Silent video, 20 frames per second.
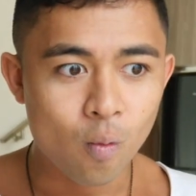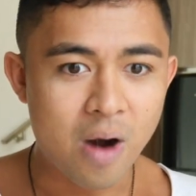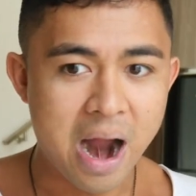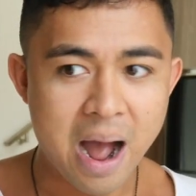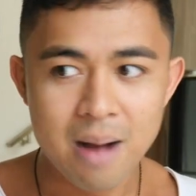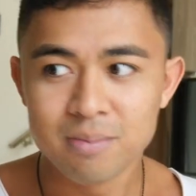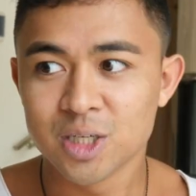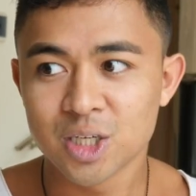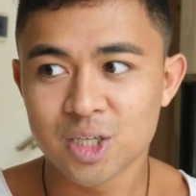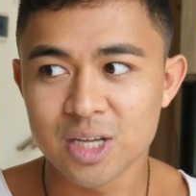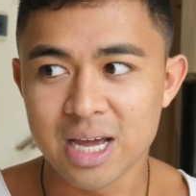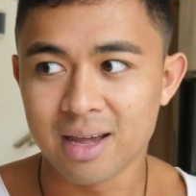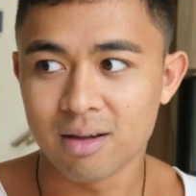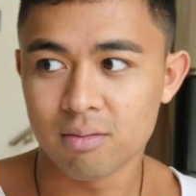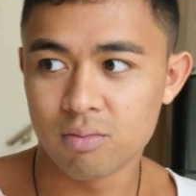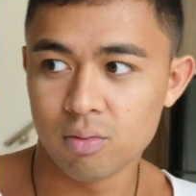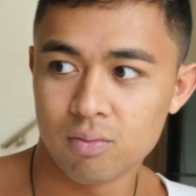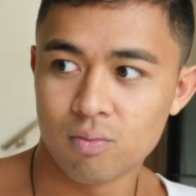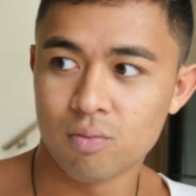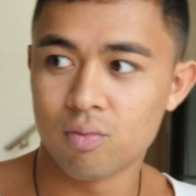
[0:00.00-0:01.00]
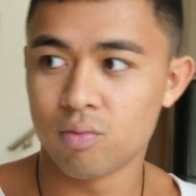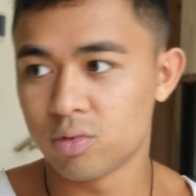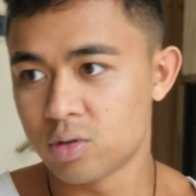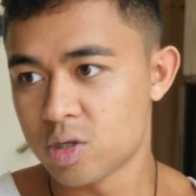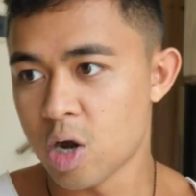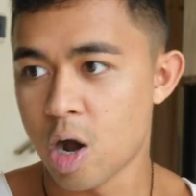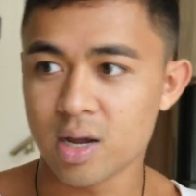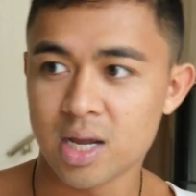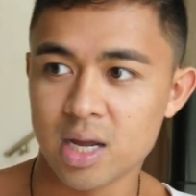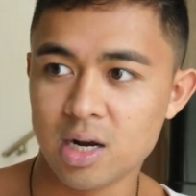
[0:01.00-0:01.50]
Where I'm just like
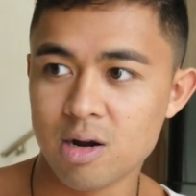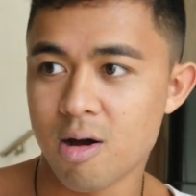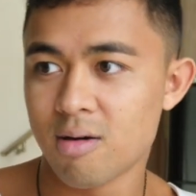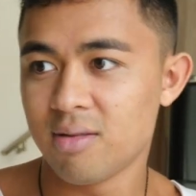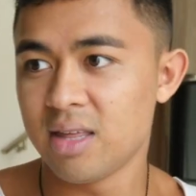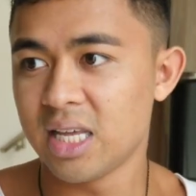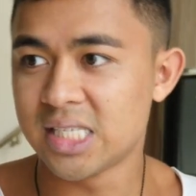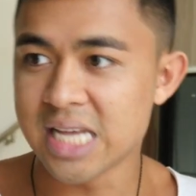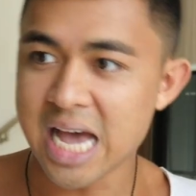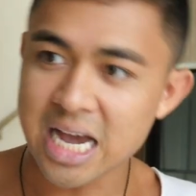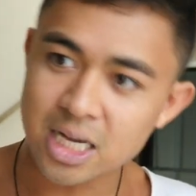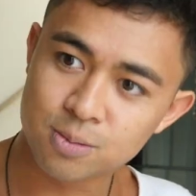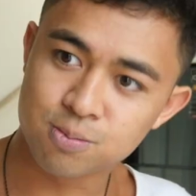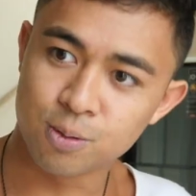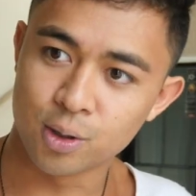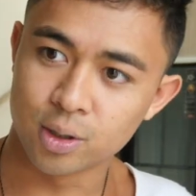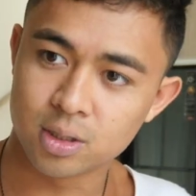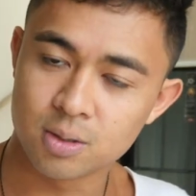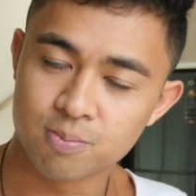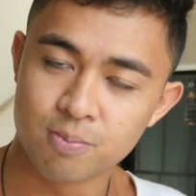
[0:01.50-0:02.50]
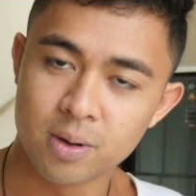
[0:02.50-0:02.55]
talking to all these experts.